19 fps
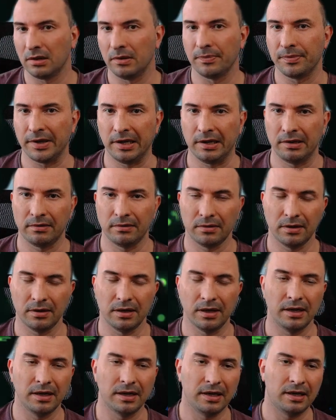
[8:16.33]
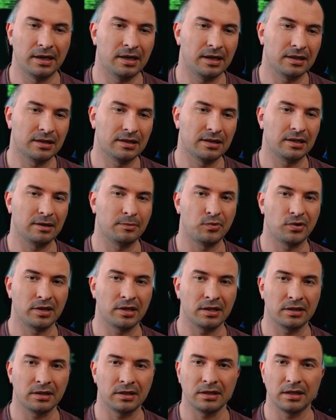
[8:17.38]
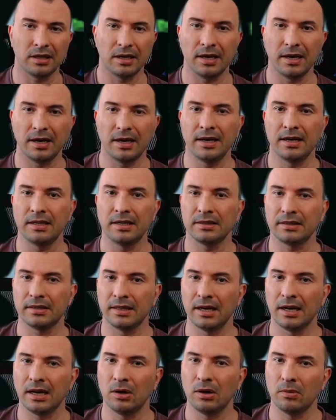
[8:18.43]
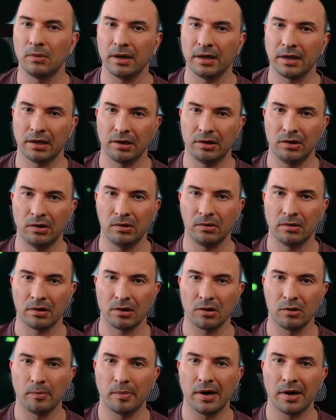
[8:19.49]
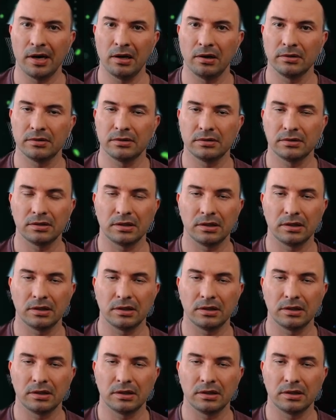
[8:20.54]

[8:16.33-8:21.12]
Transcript: something as I presented, and now I can use the copilot.